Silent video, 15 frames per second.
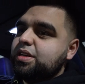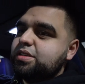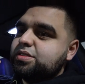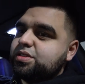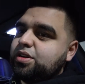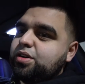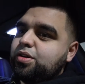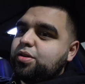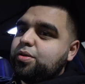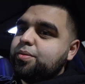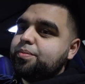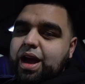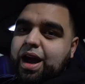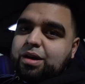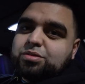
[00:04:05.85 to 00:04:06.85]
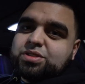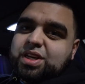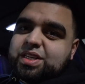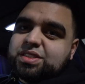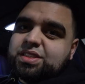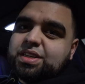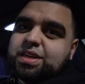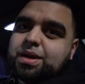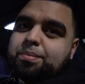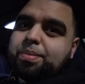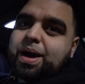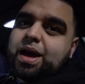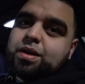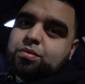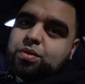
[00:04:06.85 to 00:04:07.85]
So I was actually gonna
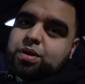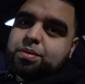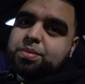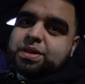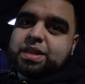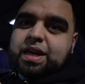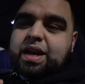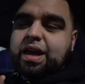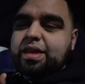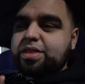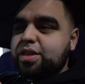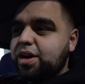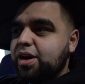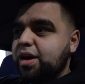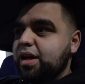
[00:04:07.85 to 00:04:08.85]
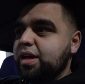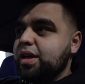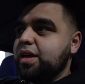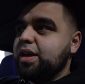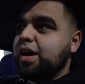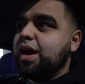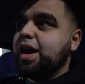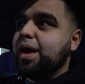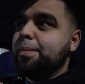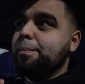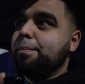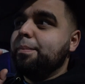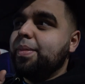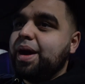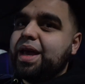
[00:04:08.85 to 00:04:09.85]
buy one, but then I thought I
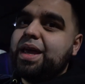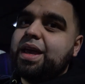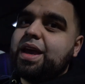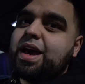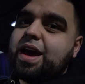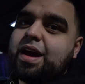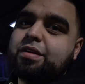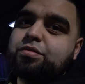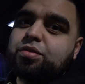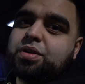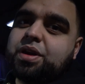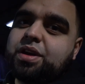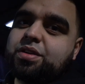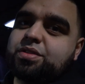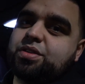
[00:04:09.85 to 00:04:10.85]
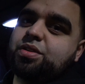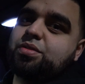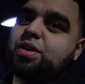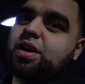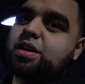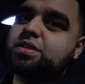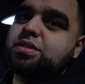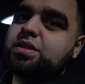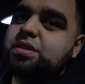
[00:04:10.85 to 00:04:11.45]
might have one here in the garage.